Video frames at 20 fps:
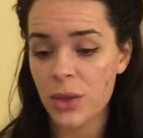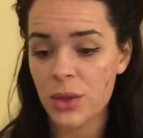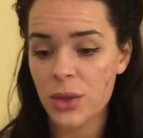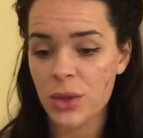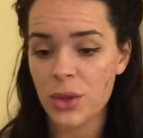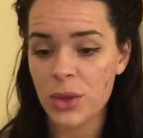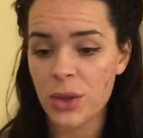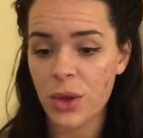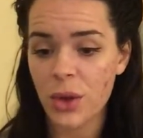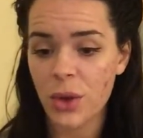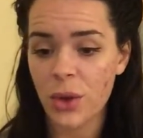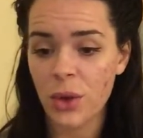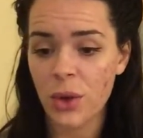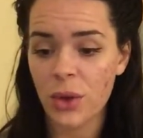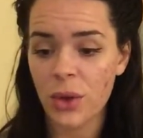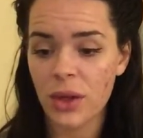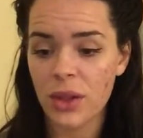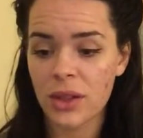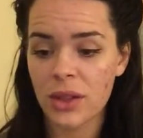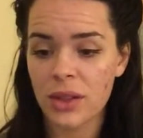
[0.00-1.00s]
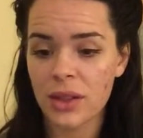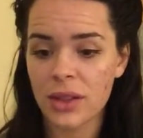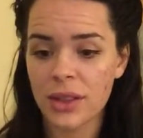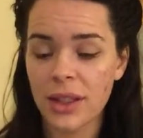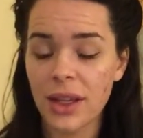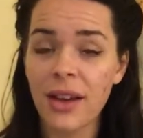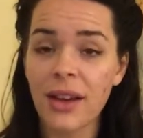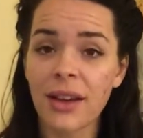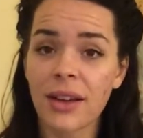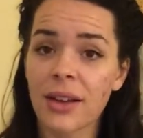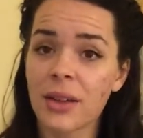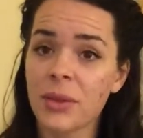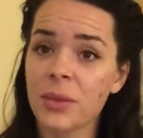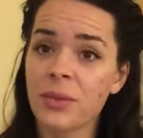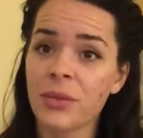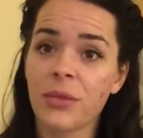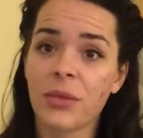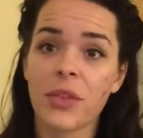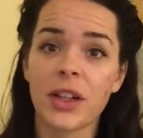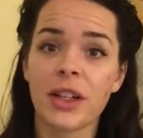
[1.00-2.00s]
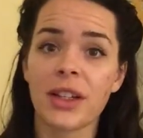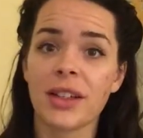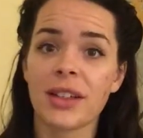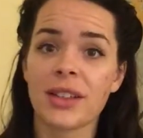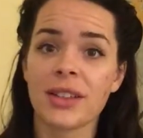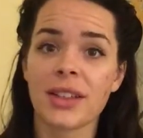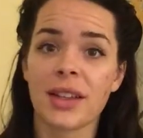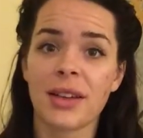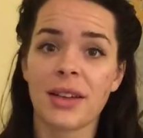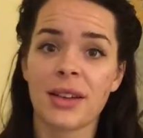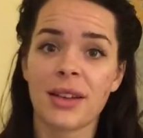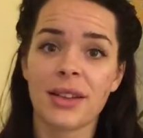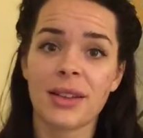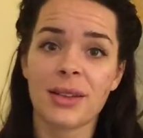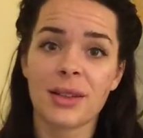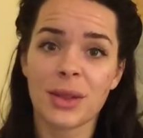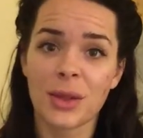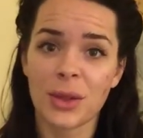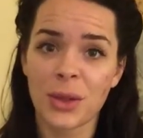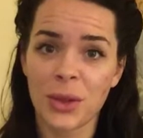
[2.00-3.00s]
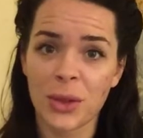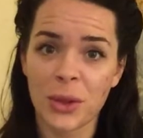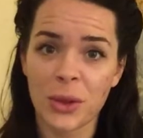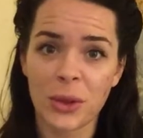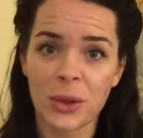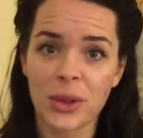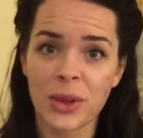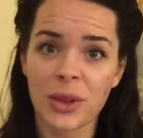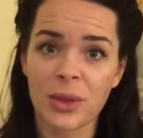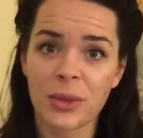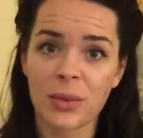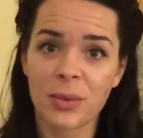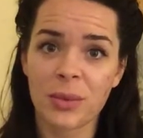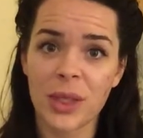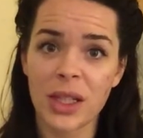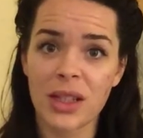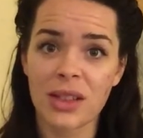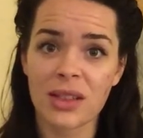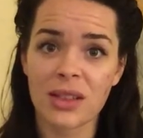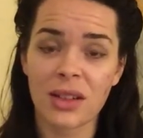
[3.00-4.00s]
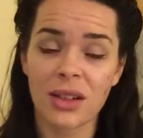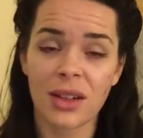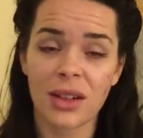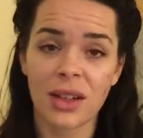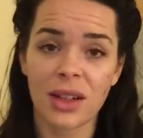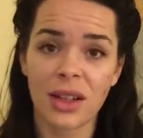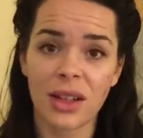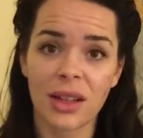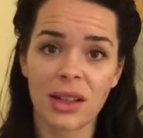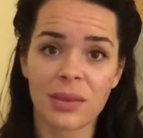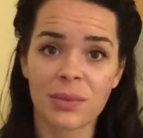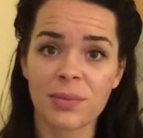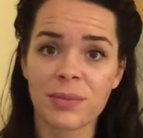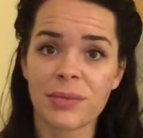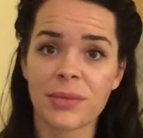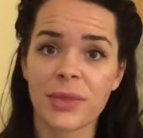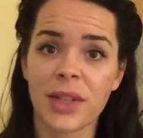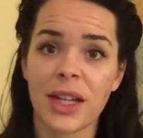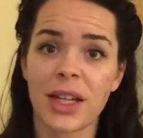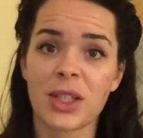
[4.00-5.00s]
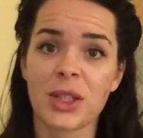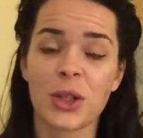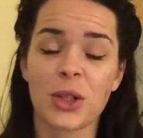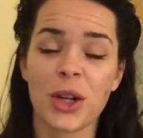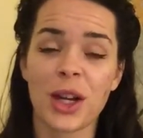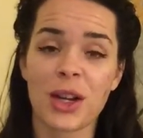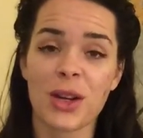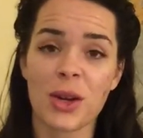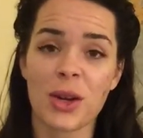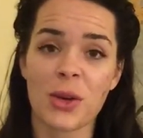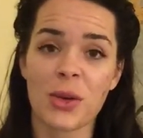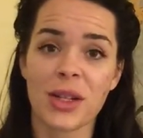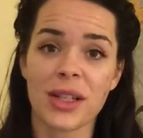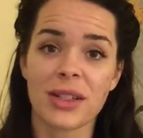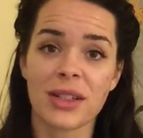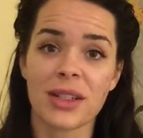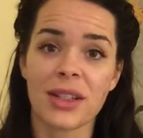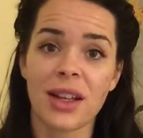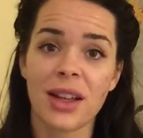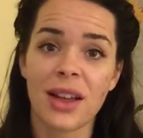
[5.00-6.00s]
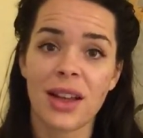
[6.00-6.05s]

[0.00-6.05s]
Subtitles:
So yeah, I'm very excited to be starting Isotretinoin,